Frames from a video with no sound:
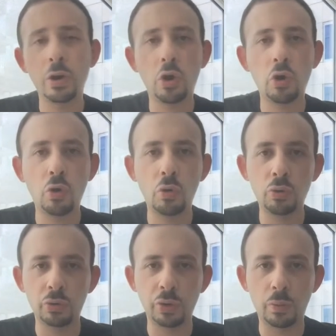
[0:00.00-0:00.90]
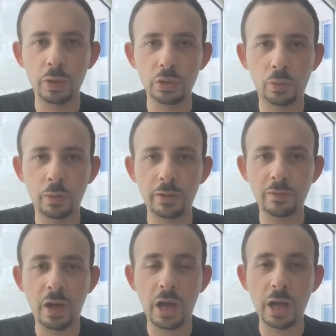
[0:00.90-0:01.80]
hold the
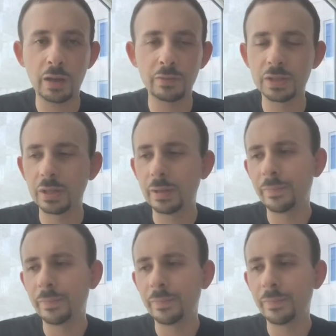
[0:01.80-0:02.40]
125s.